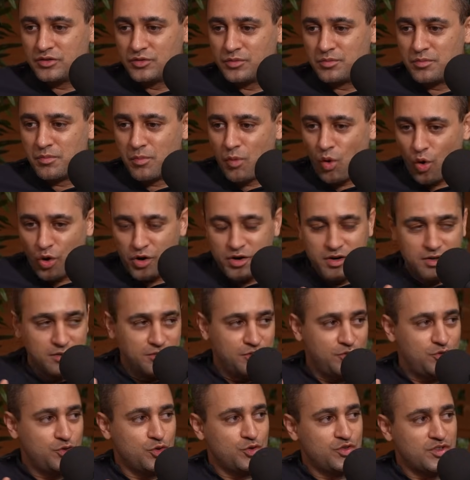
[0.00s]

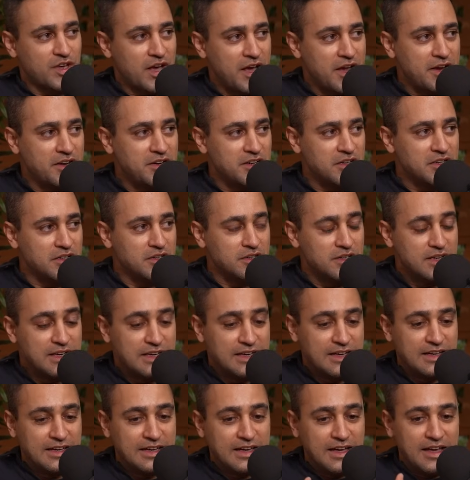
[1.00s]
modern society
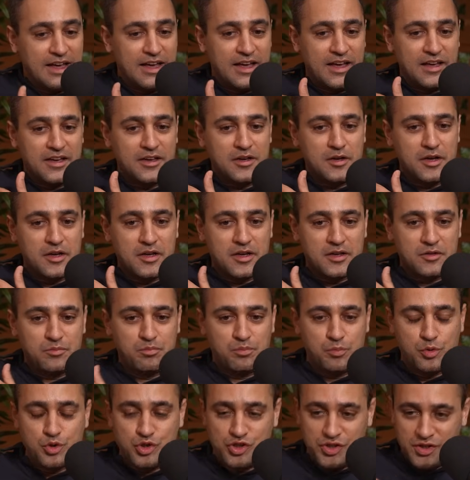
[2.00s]

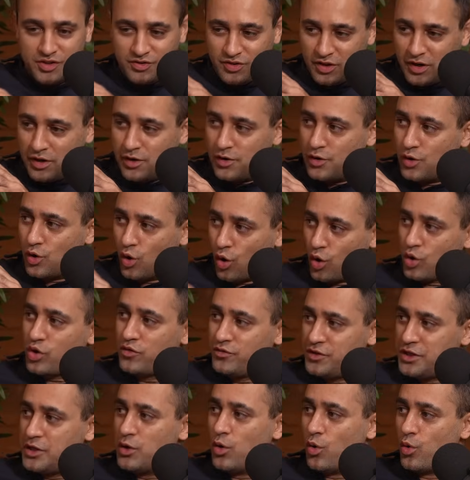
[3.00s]
pushes a lot
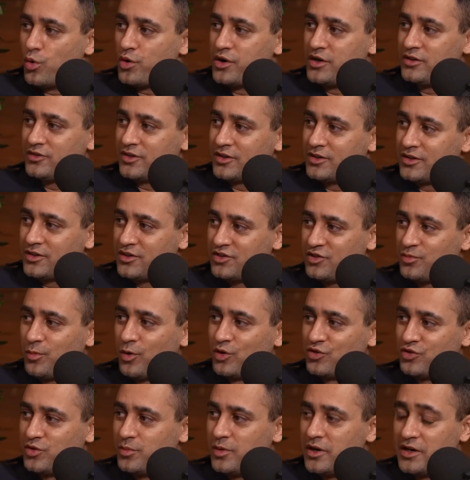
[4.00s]
of the onus and the
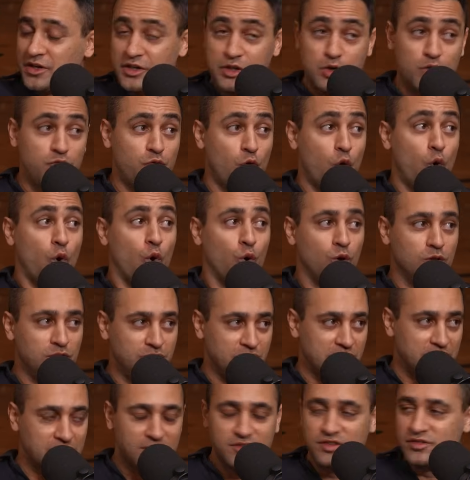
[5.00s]
responsibility of all
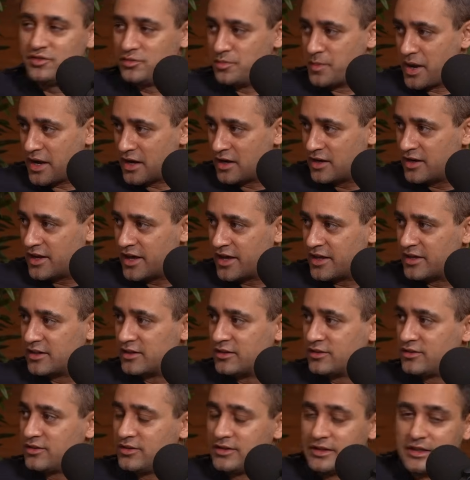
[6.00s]
things, mental
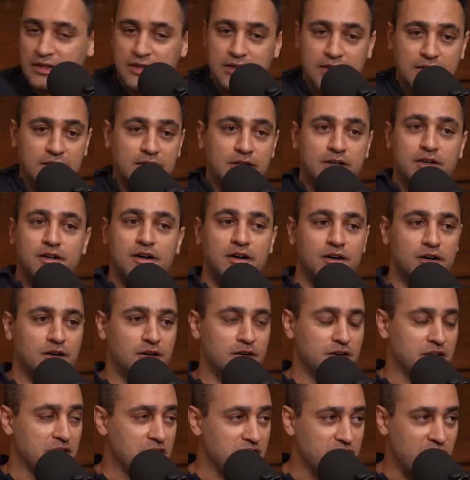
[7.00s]
health,
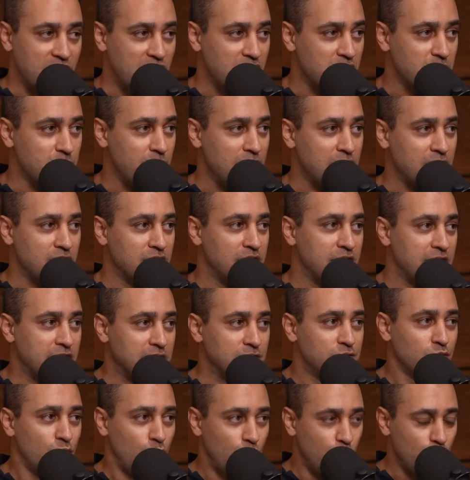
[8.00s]
environmental
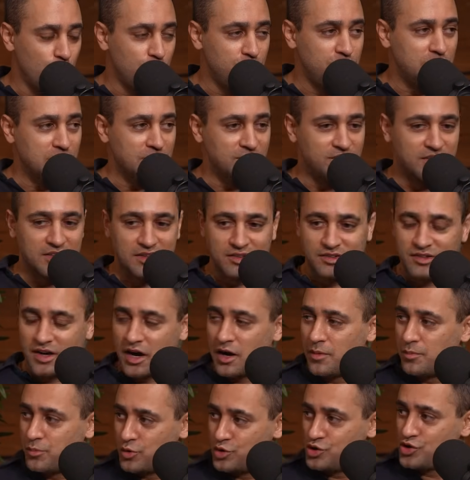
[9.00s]
health, all of these things
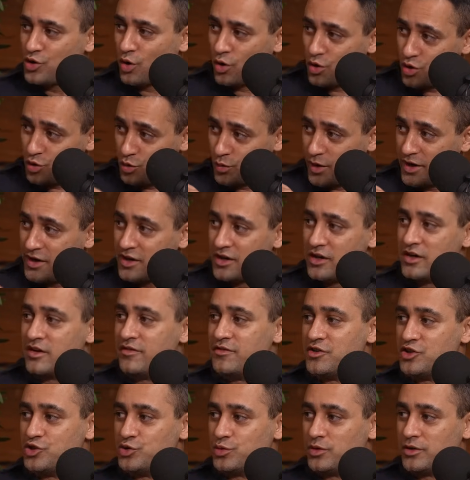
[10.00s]
are pushed onto an
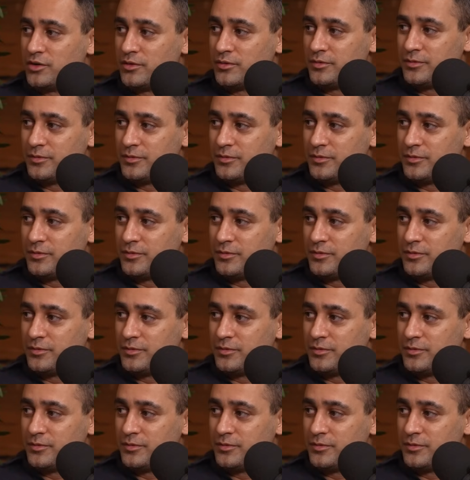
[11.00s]
individual.